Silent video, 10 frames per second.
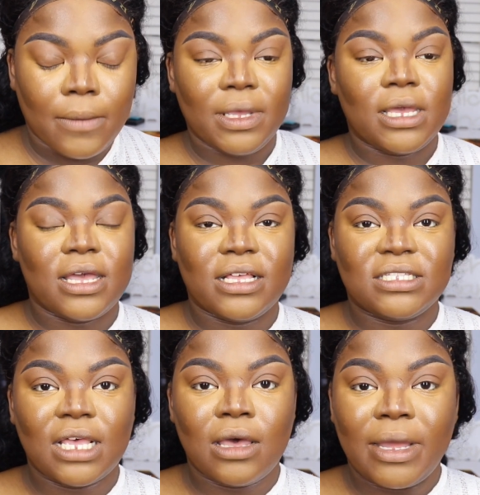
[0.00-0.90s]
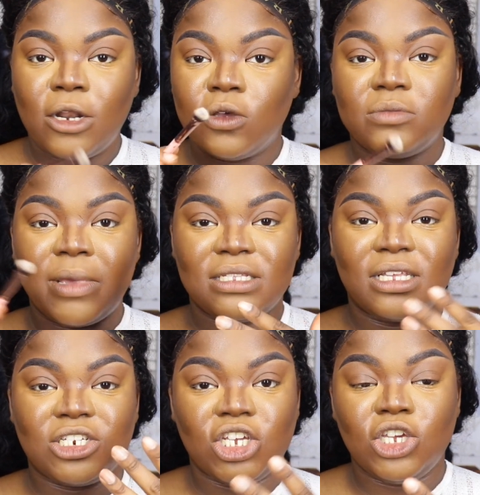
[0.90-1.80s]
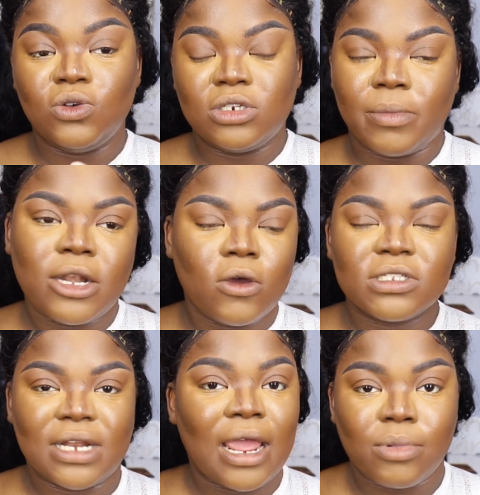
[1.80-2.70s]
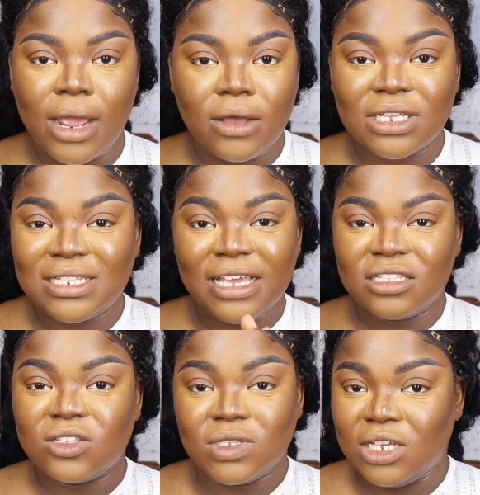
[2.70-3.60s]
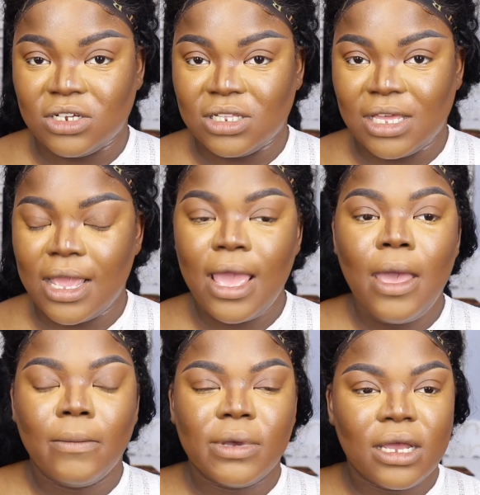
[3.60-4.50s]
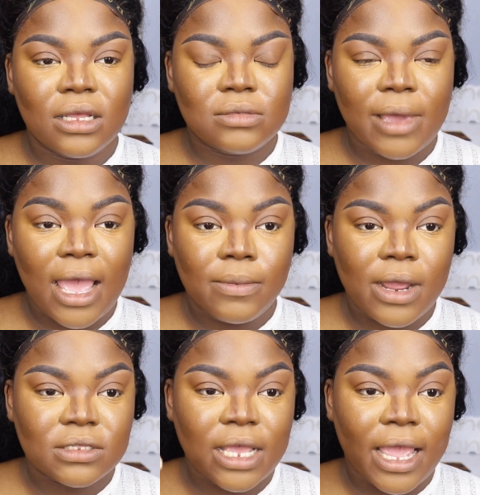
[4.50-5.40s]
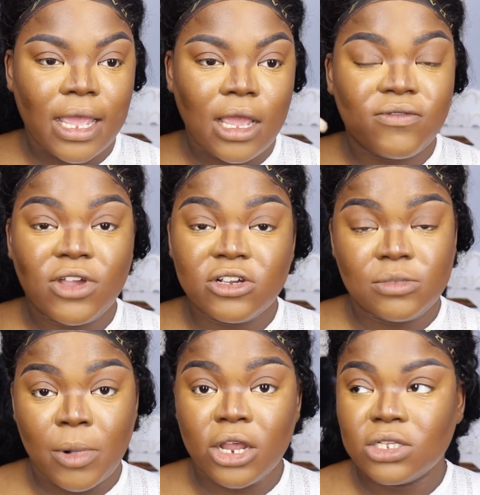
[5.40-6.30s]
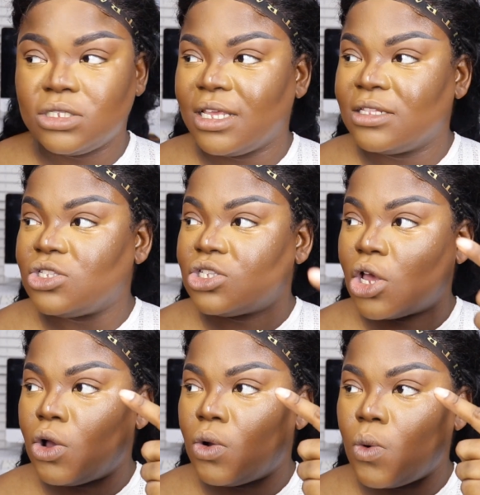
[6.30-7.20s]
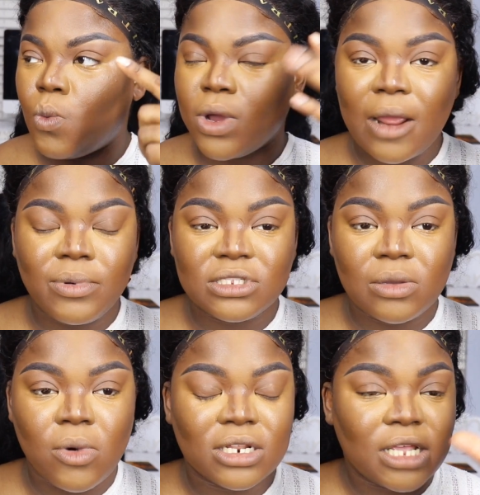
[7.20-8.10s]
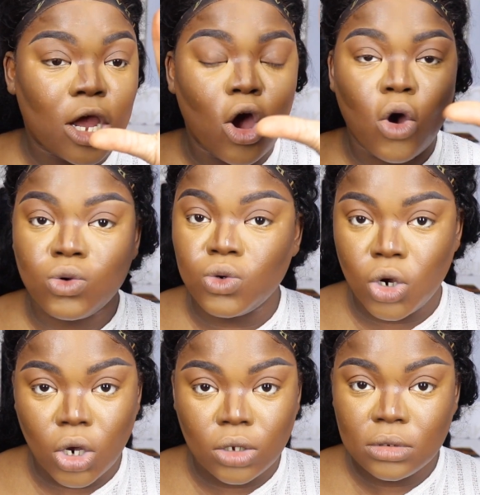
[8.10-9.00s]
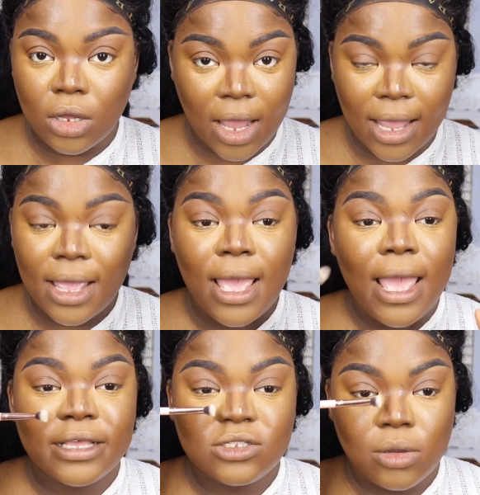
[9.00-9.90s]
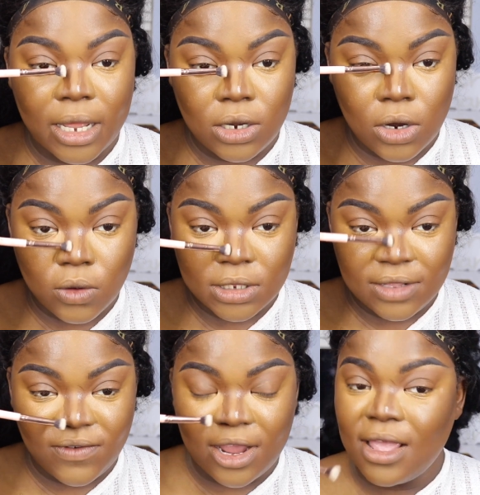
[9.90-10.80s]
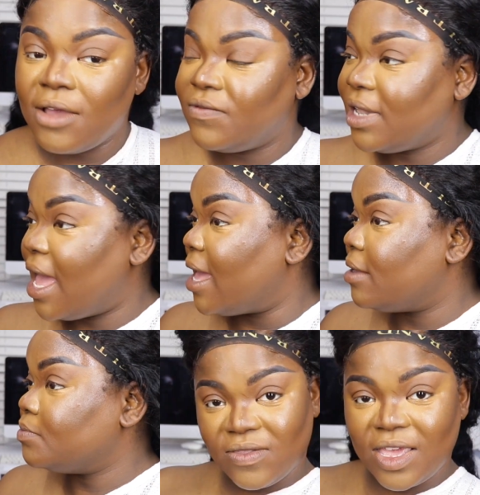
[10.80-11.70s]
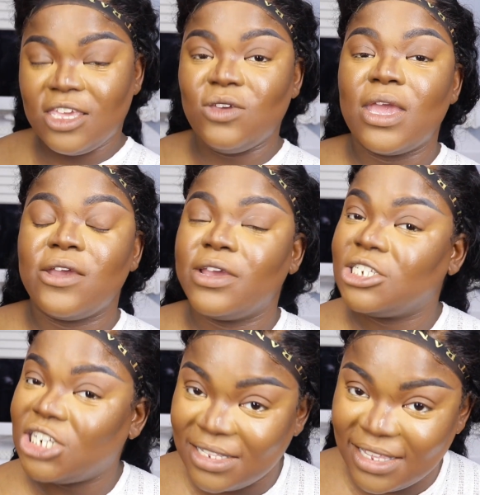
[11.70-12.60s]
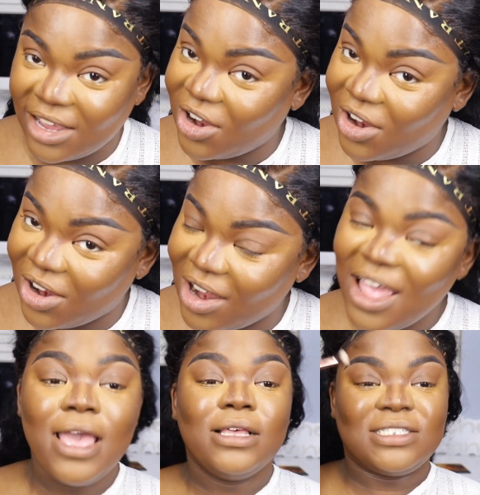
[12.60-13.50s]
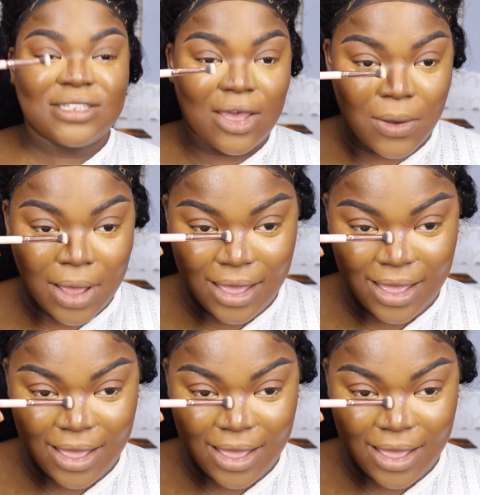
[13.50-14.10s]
because my nose makes such a huge, my nose and eyebrows, I take it so seriously because my eyebrows are very sparse, and so when I put some on, it's like a whole new girl, okay? And so my nose is very flat. Thank you, Eric Chessier. So